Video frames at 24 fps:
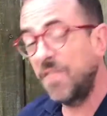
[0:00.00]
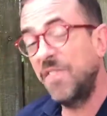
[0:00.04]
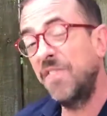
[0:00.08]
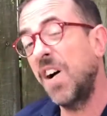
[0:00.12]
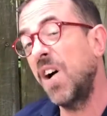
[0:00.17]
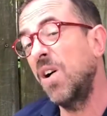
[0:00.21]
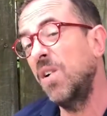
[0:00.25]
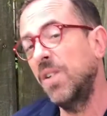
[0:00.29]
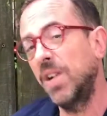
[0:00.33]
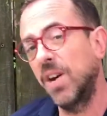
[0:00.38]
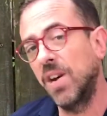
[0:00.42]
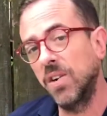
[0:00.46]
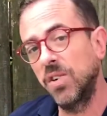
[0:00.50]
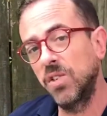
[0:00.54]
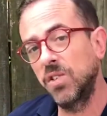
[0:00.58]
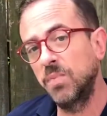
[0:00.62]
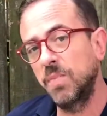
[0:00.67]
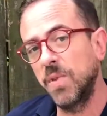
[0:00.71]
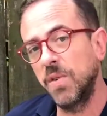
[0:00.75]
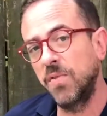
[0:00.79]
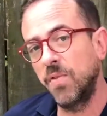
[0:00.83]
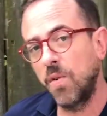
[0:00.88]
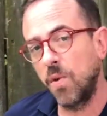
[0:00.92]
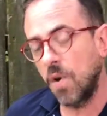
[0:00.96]
photos
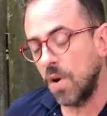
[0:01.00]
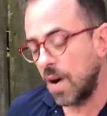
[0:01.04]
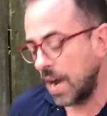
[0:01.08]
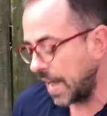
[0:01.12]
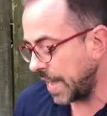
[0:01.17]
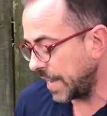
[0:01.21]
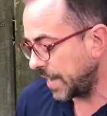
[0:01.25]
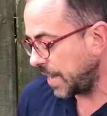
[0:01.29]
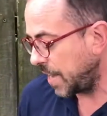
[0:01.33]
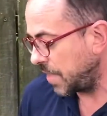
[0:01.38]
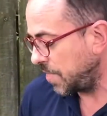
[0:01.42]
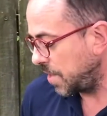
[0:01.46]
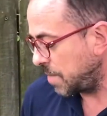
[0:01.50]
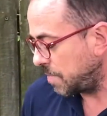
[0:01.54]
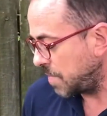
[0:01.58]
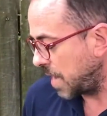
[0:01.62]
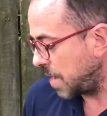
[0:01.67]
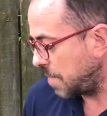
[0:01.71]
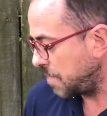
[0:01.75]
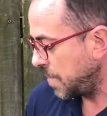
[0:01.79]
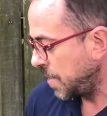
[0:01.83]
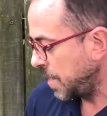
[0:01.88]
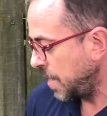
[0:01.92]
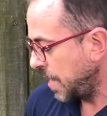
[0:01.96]
before I cut them
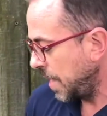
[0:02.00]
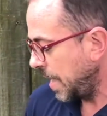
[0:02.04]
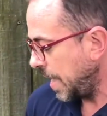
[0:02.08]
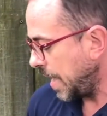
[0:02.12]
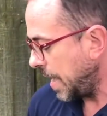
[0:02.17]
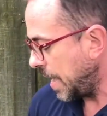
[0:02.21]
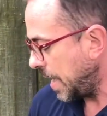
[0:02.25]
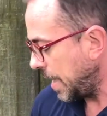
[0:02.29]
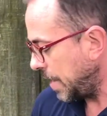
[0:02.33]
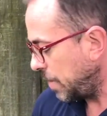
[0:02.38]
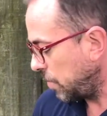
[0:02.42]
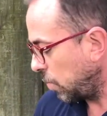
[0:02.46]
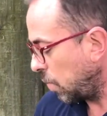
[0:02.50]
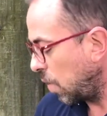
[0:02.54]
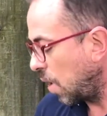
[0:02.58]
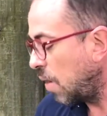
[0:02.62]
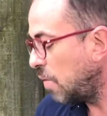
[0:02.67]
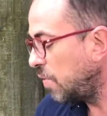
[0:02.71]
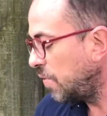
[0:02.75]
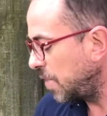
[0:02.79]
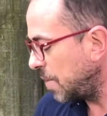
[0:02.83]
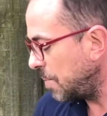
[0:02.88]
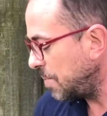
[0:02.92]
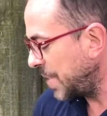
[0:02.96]
up and
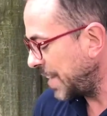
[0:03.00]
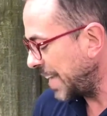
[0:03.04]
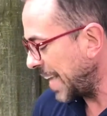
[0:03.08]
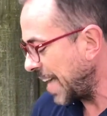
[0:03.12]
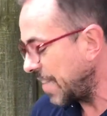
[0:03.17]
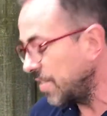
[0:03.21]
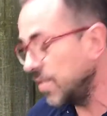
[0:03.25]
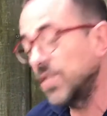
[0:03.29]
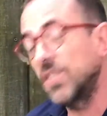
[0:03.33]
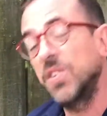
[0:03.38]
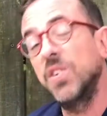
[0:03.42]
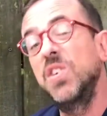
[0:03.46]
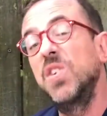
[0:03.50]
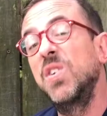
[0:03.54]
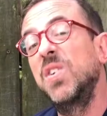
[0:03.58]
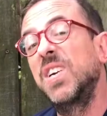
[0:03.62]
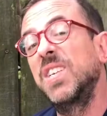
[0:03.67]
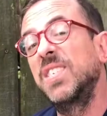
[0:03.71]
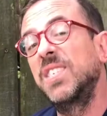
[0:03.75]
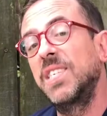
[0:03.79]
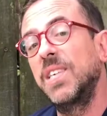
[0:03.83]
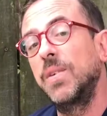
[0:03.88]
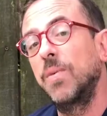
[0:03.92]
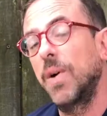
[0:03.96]
wove them together so you
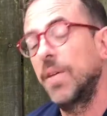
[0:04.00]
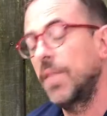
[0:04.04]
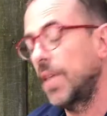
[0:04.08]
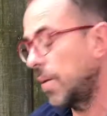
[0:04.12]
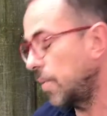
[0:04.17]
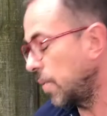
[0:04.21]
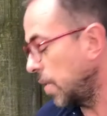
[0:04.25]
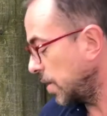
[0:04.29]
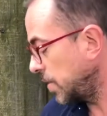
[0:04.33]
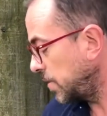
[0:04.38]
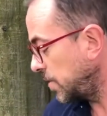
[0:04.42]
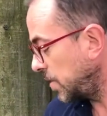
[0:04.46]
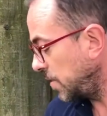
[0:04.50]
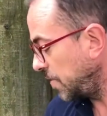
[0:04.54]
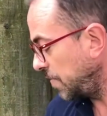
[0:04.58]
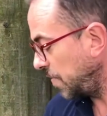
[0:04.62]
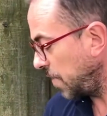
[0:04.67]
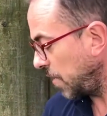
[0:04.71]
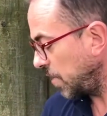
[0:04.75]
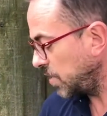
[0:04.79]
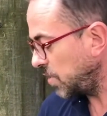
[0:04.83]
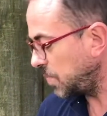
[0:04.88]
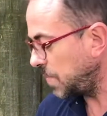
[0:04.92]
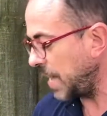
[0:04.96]
could see what they were. So the
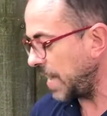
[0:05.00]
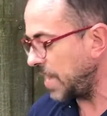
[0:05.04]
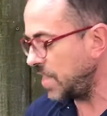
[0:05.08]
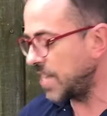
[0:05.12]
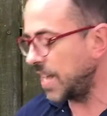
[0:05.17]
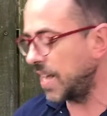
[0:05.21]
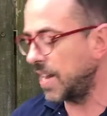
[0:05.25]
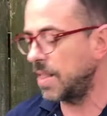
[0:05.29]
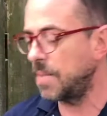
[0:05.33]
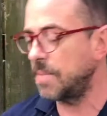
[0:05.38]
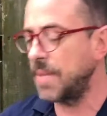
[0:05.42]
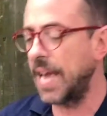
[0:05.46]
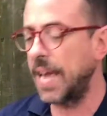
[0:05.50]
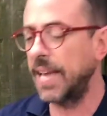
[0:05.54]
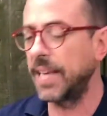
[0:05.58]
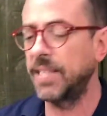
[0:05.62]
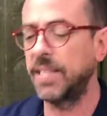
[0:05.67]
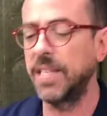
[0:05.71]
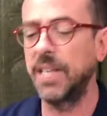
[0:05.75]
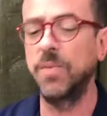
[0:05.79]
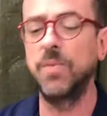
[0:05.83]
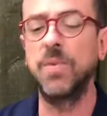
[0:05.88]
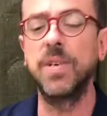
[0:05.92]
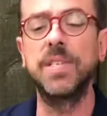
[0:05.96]
first page out of the
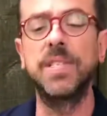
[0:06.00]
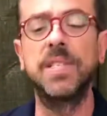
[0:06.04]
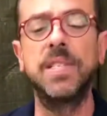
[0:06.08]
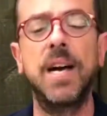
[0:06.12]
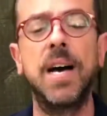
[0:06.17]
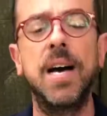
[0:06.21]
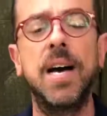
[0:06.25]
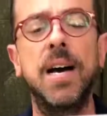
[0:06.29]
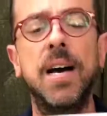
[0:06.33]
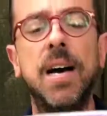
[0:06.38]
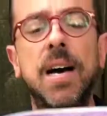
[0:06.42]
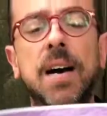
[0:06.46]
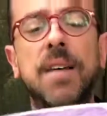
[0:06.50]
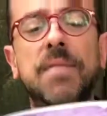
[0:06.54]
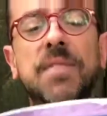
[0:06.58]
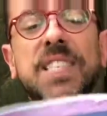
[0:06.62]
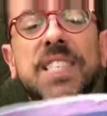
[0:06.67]
magazine was of a